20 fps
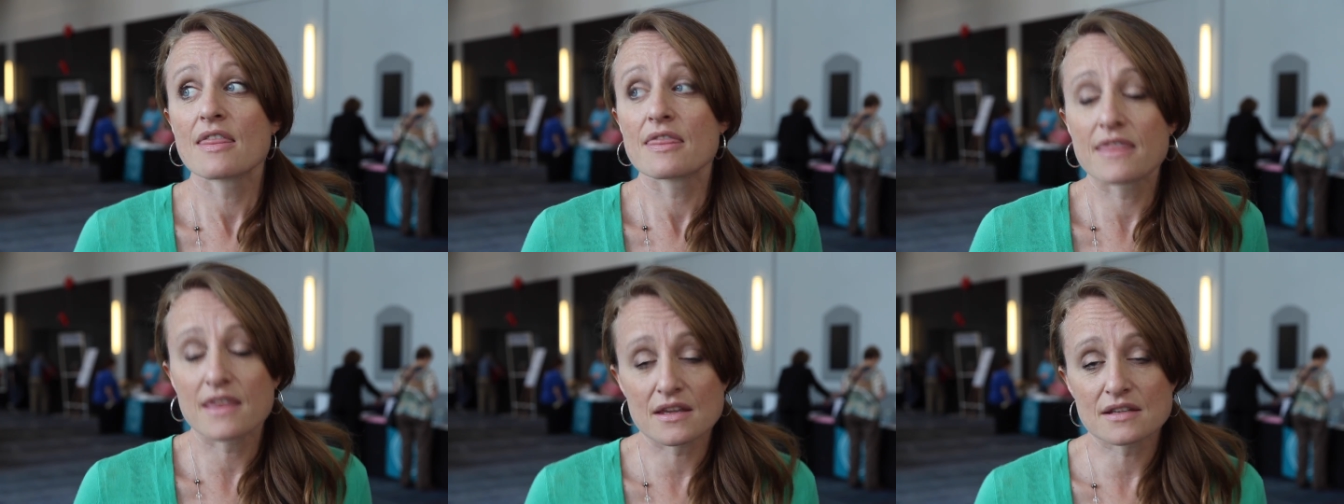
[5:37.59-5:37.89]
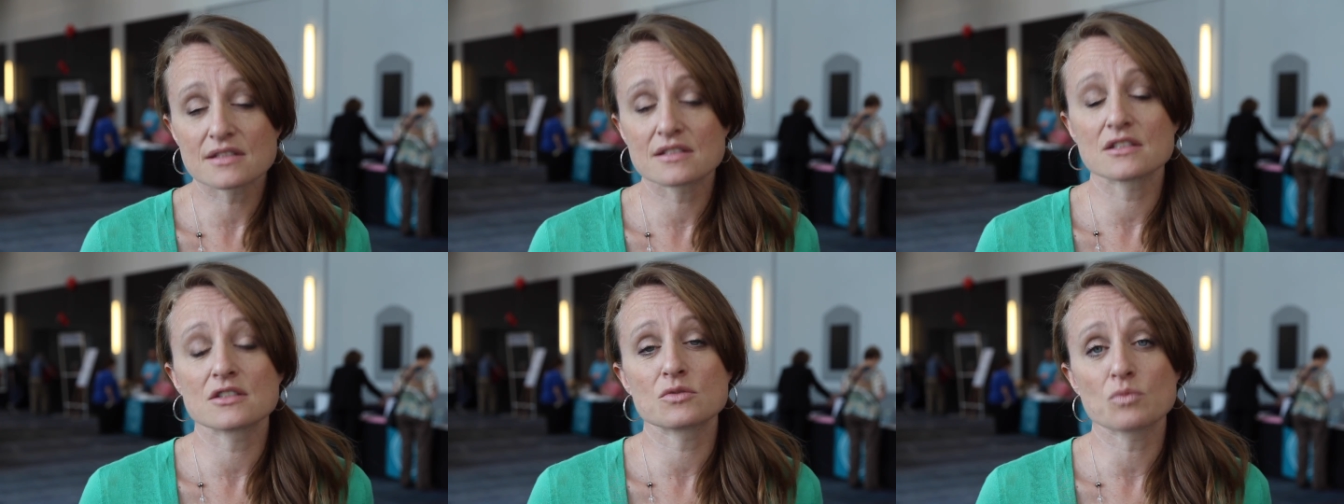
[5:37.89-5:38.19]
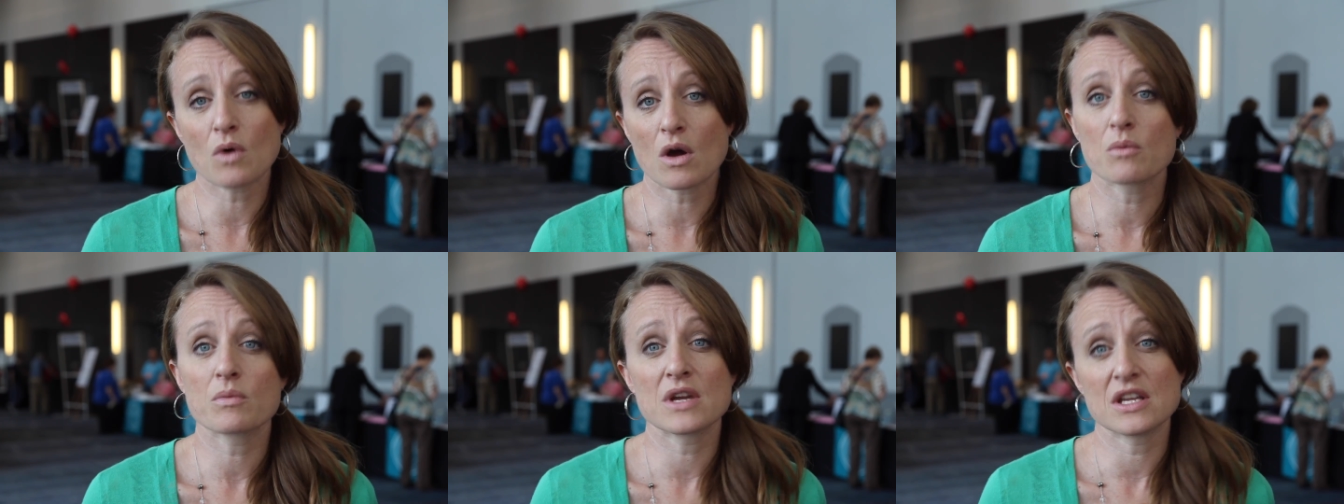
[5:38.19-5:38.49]
This is
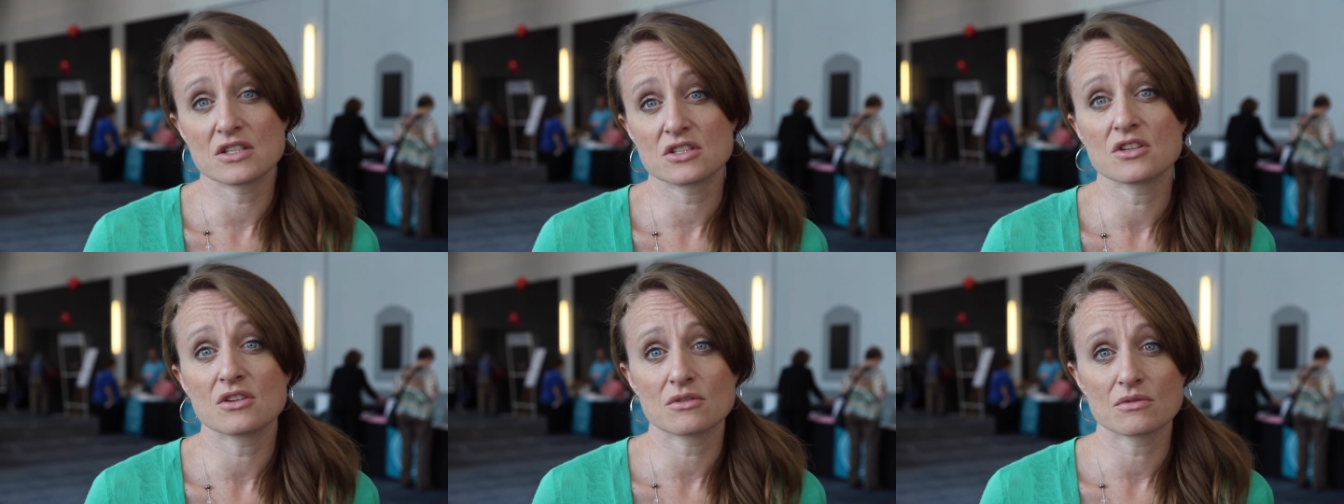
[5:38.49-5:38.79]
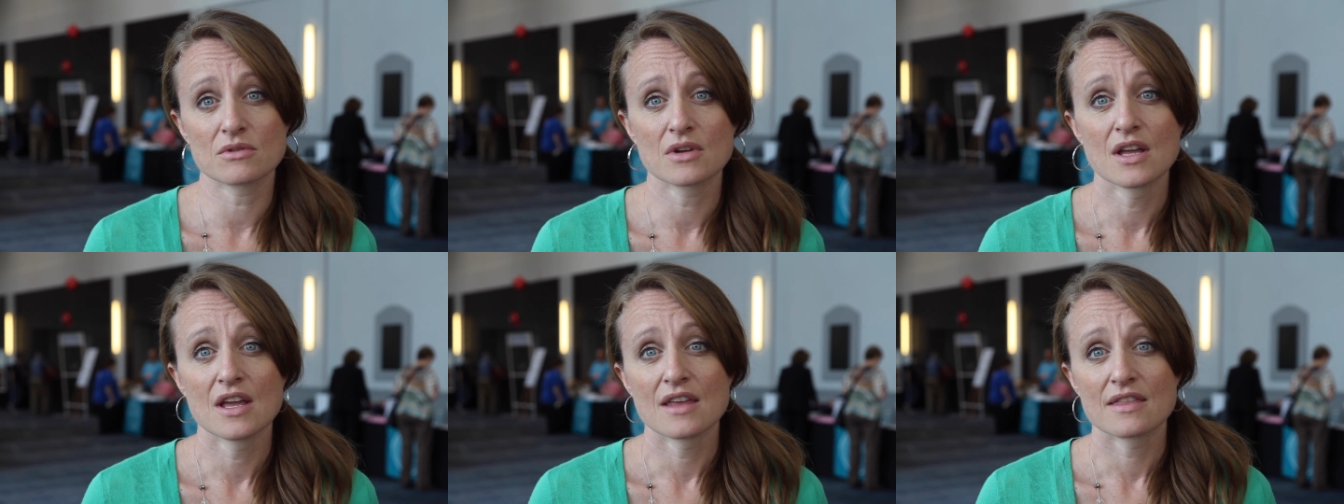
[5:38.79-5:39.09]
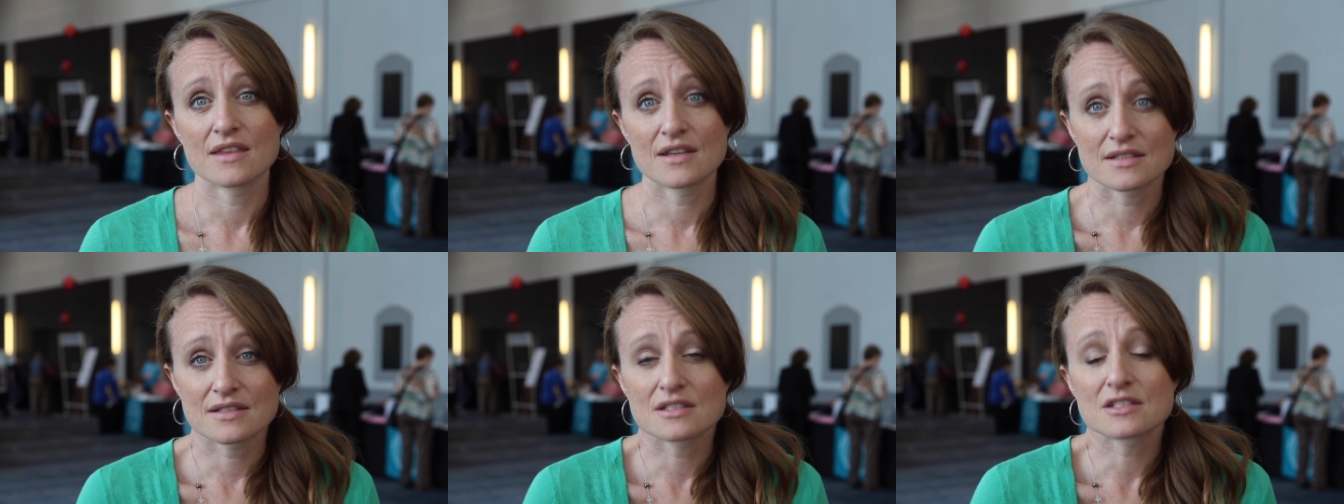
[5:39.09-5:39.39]
what we do.
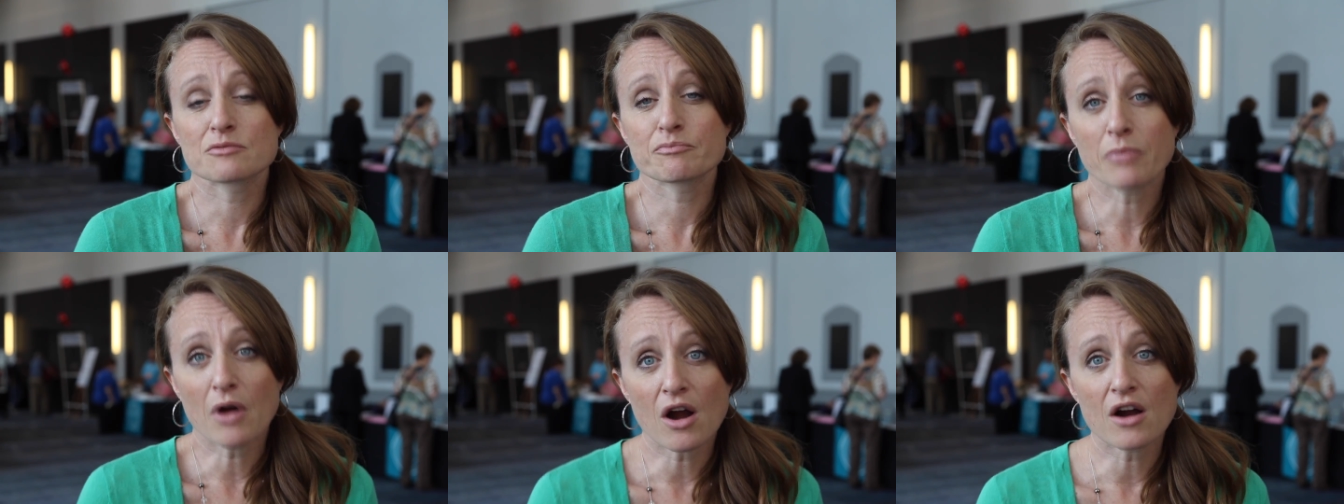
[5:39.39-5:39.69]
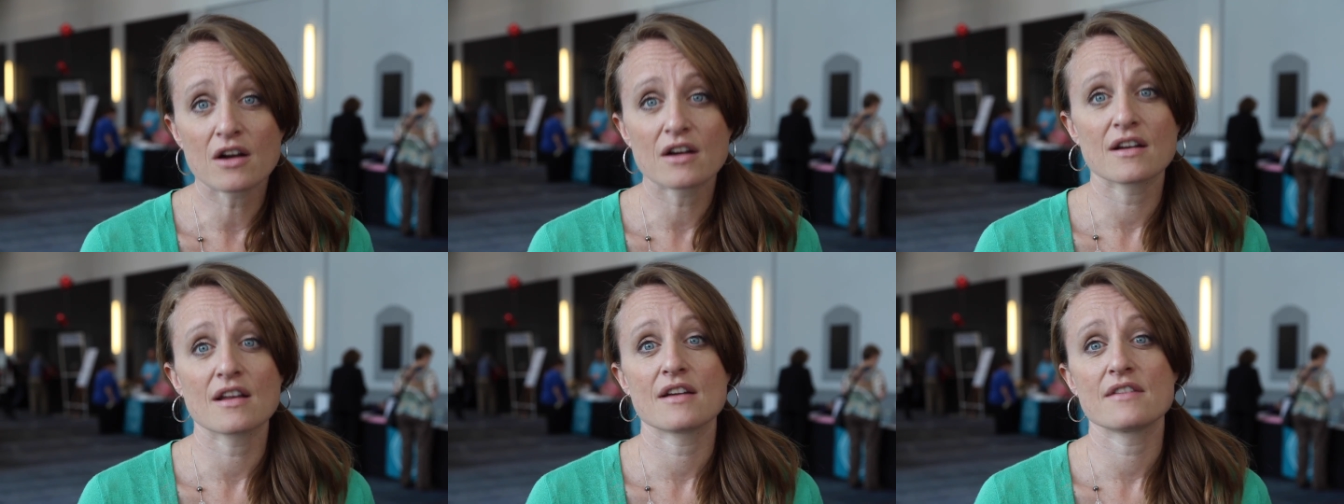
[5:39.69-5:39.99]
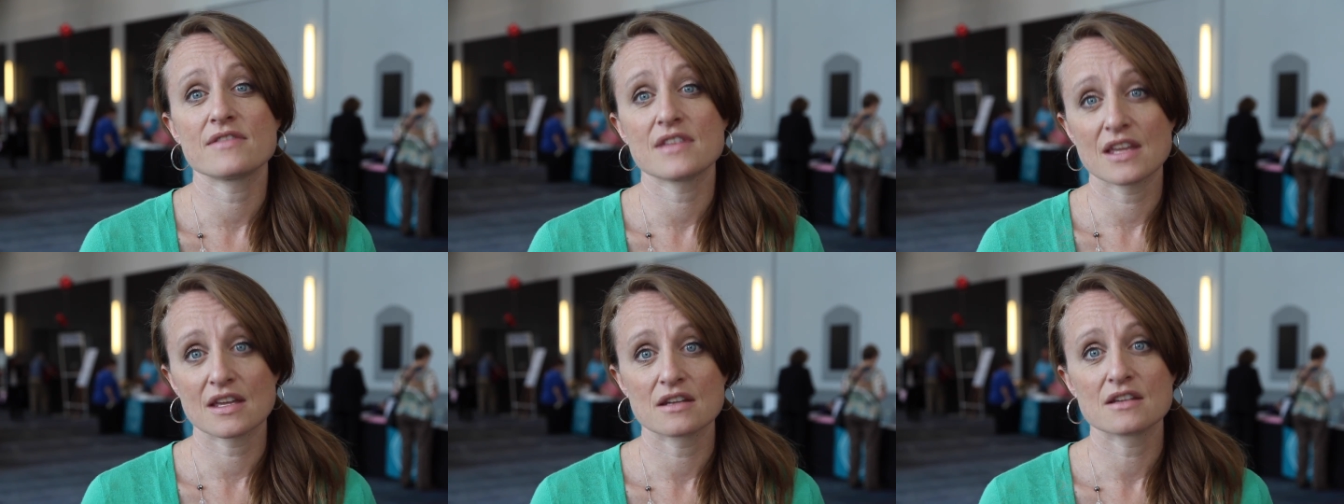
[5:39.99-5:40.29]
This is part
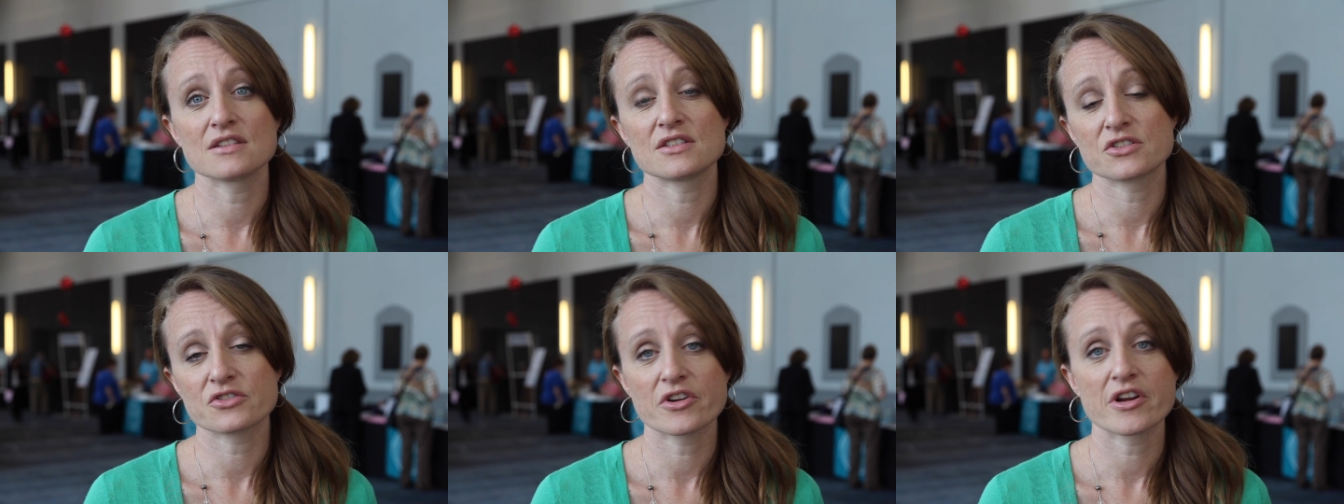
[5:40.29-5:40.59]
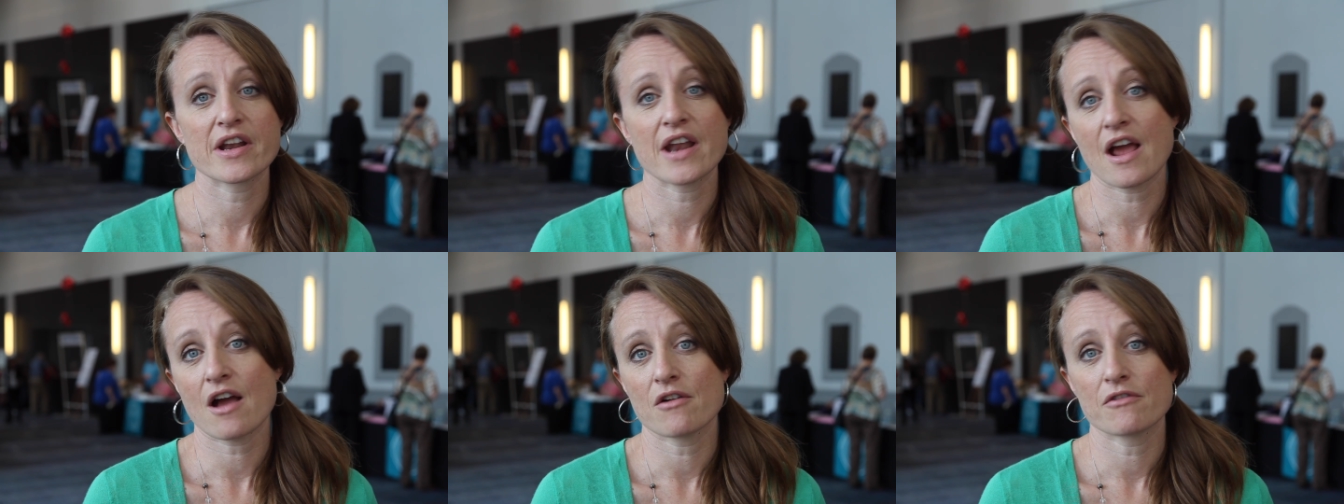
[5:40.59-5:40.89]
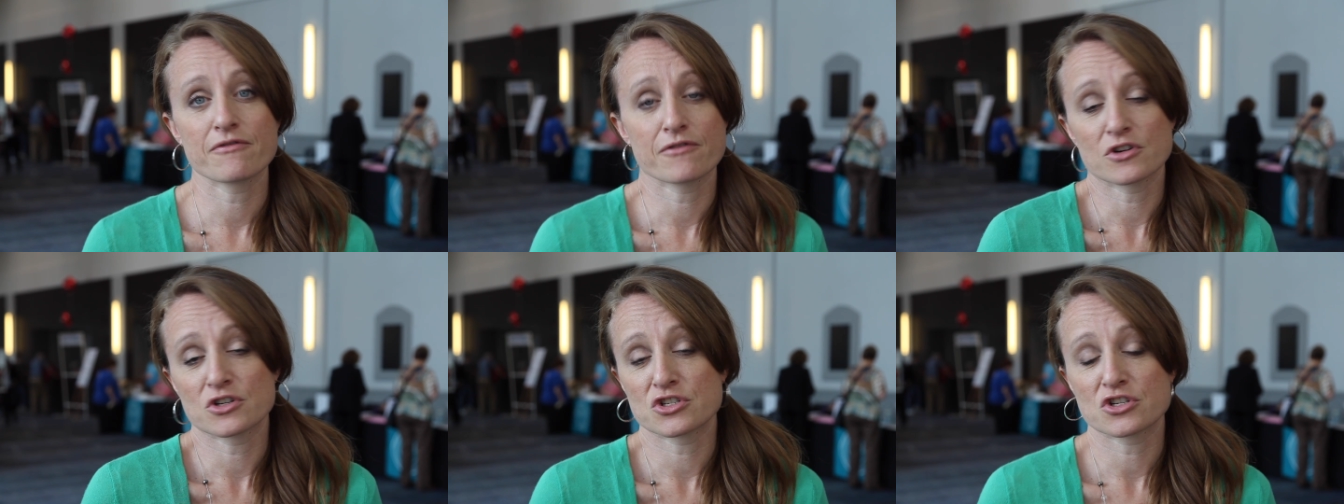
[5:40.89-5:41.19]
of the industry now,
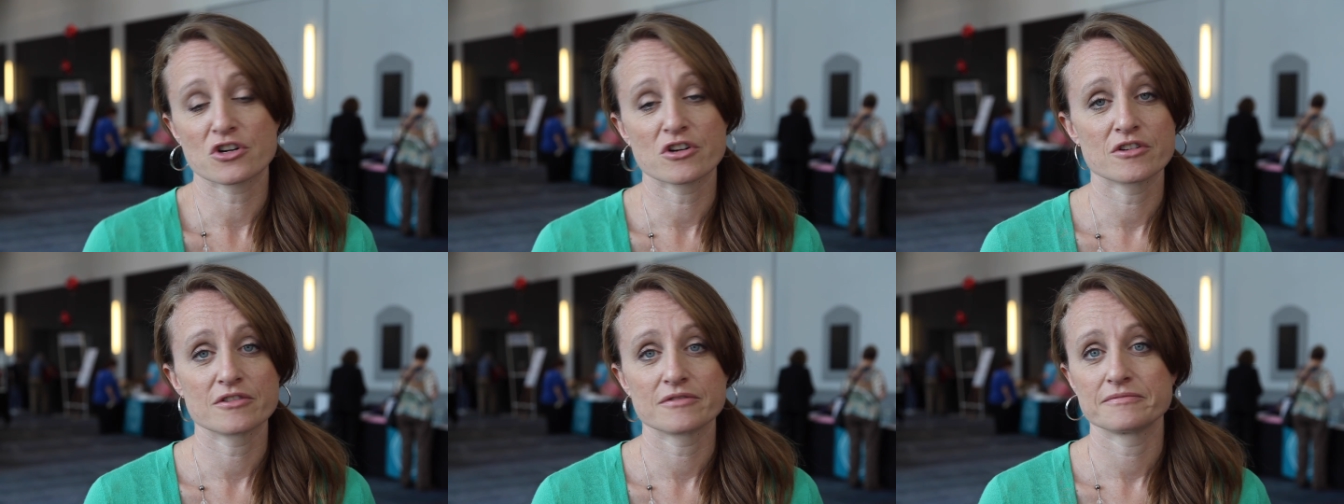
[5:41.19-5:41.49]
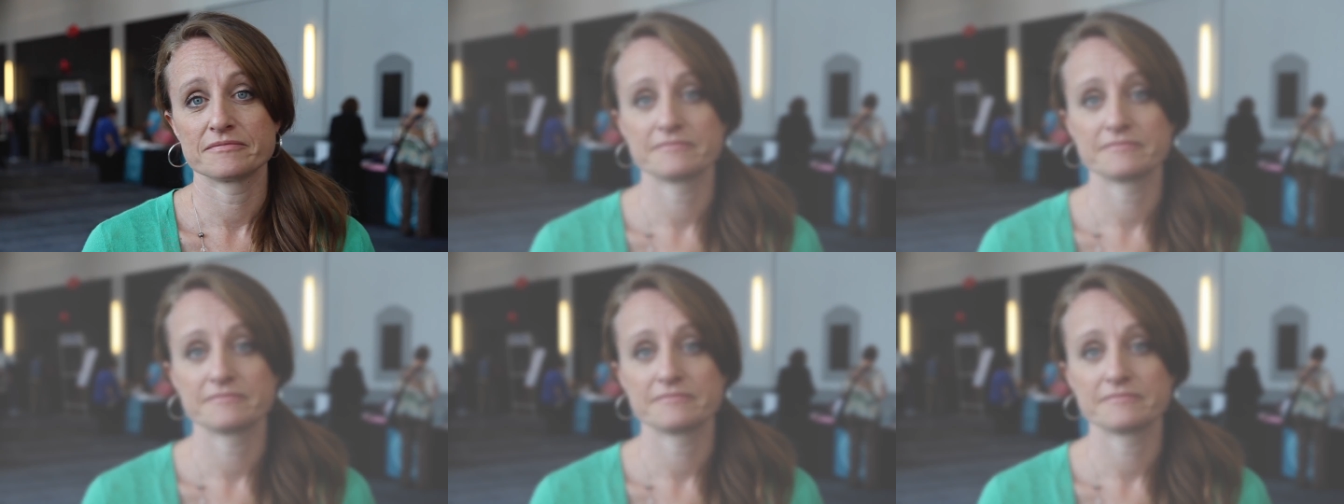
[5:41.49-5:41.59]
for sure.